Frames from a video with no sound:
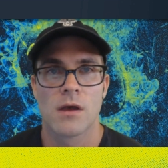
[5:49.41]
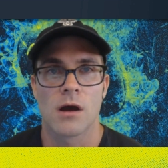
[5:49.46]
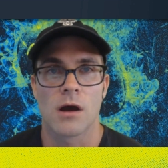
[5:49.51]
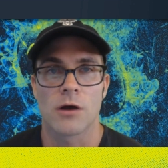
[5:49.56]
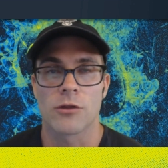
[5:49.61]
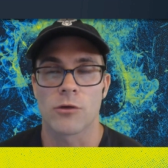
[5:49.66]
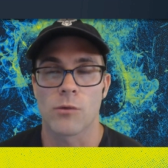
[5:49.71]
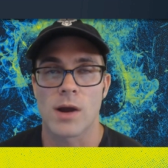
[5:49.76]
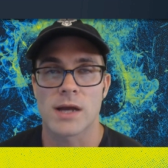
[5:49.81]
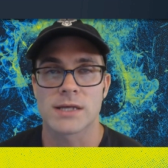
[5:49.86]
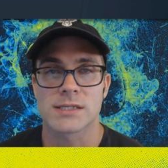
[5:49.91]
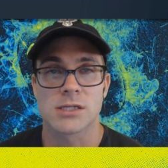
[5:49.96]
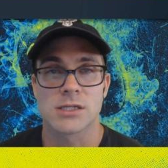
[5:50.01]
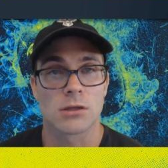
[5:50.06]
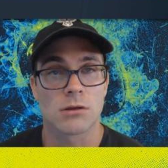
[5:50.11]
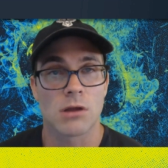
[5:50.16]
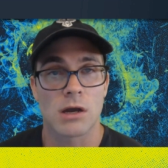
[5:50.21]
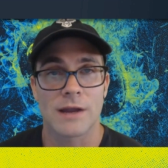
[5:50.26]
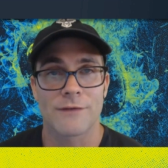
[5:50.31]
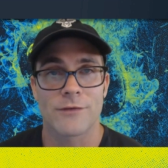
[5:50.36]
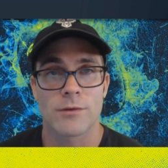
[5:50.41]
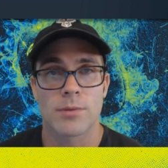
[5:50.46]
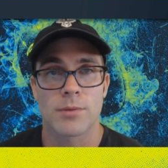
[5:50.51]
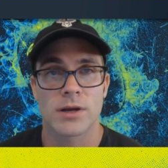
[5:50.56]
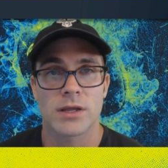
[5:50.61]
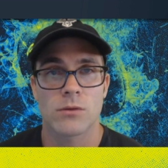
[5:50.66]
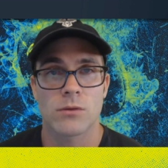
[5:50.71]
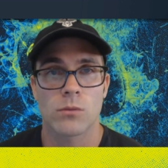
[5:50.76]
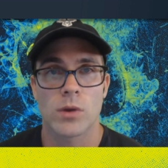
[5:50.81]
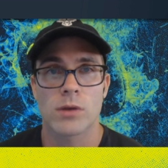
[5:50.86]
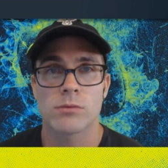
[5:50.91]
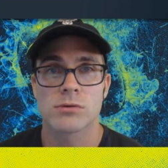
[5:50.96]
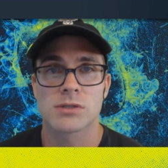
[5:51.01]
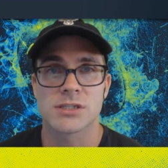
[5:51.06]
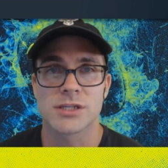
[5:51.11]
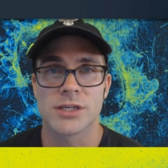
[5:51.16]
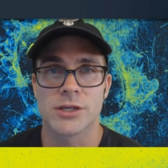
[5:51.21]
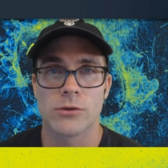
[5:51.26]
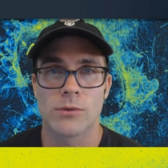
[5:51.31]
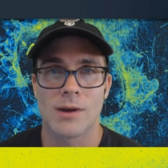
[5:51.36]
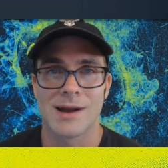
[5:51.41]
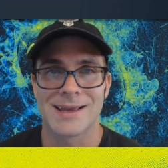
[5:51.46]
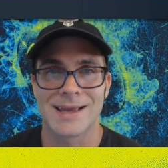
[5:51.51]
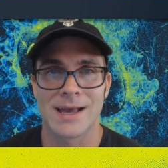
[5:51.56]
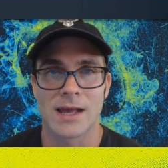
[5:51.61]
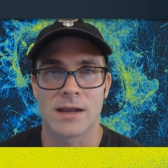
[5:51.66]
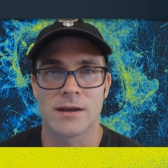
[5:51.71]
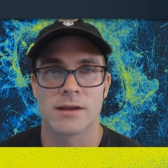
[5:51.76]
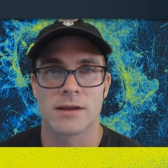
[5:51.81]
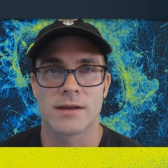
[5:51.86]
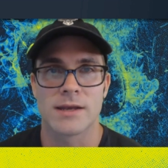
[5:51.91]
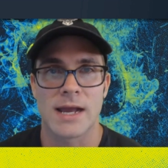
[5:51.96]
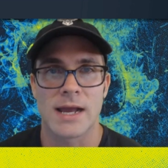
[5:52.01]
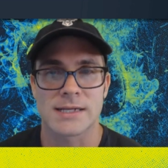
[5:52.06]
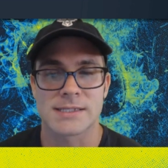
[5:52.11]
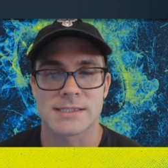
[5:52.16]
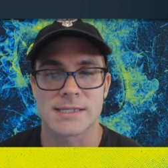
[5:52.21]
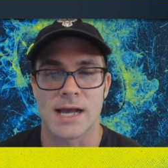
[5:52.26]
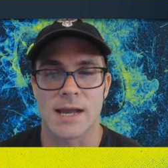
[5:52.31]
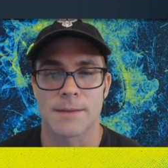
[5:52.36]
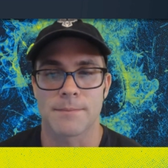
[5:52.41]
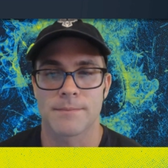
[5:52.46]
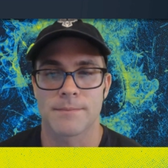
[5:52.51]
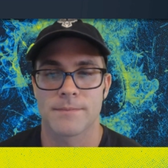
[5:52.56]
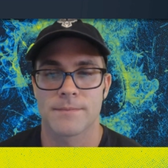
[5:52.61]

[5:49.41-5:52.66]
Otherwise, good luck, everybody. We will see you again next time.